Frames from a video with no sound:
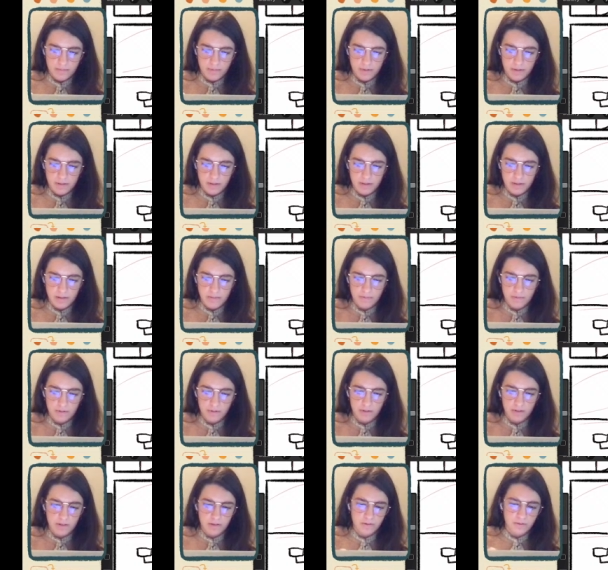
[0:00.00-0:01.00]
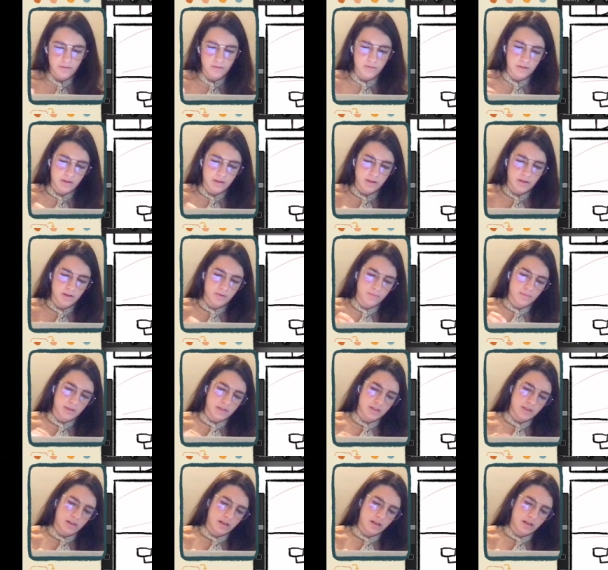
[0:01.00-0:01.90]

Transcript: But I never really know how much